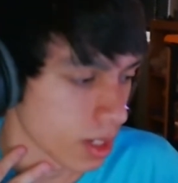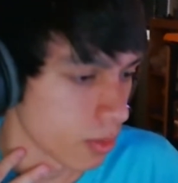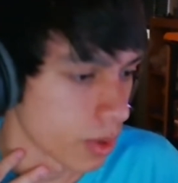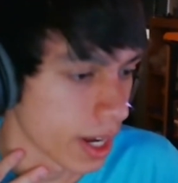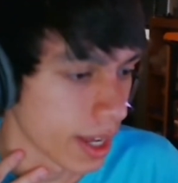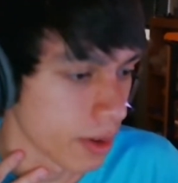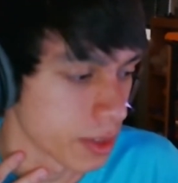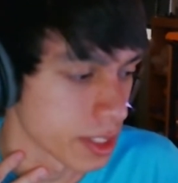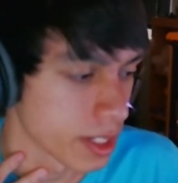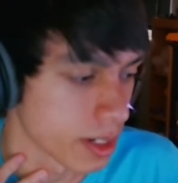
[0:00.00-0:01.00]
when I
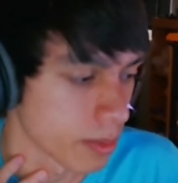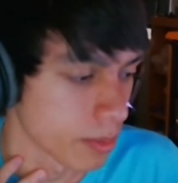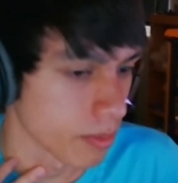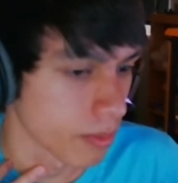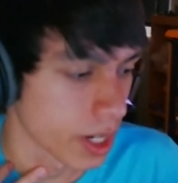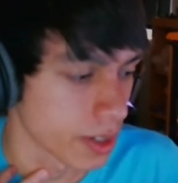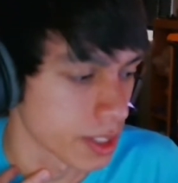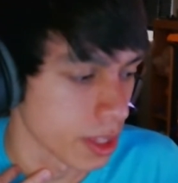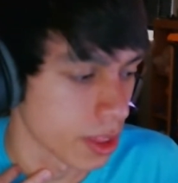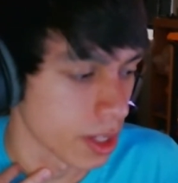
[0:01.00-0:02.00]
was in
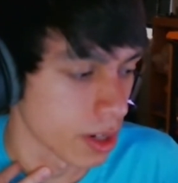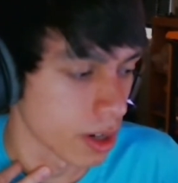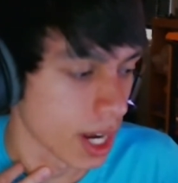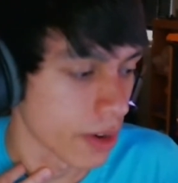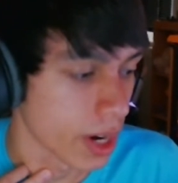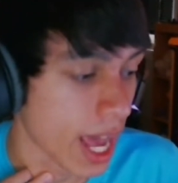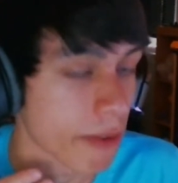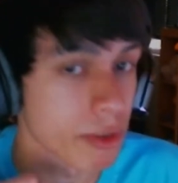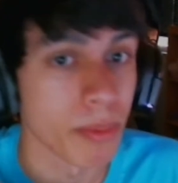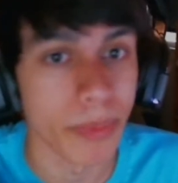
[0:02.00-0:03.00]
theater, I would have
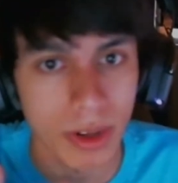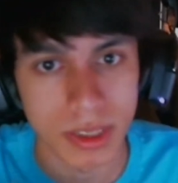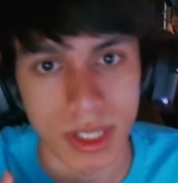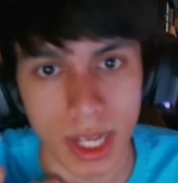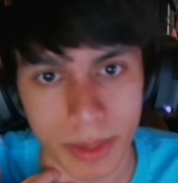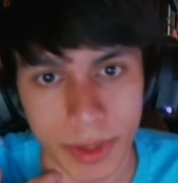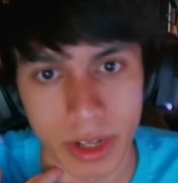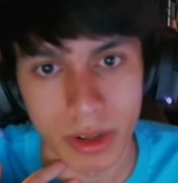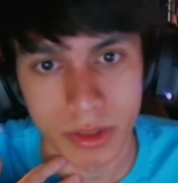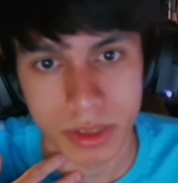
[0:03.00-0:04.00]
to belt a lot of my
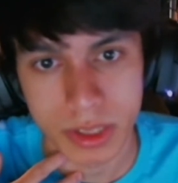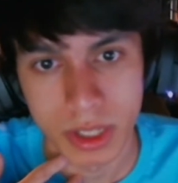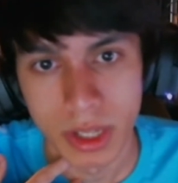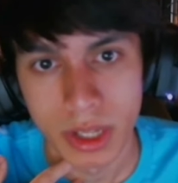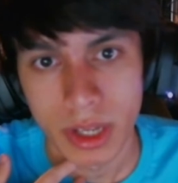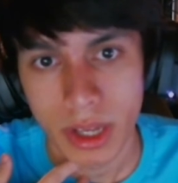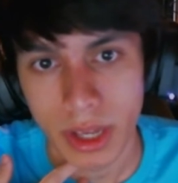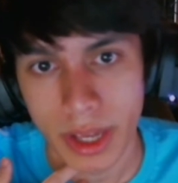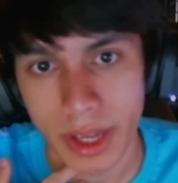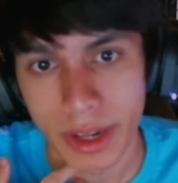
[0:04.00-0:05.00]
notes,
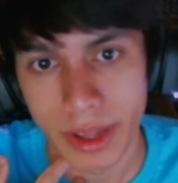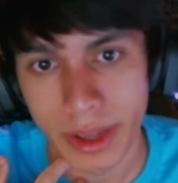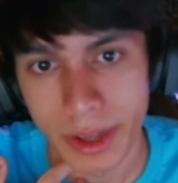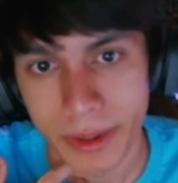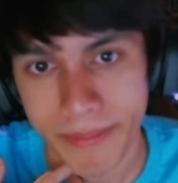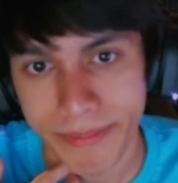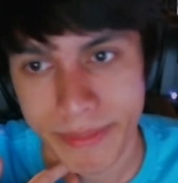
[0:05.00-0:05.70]
and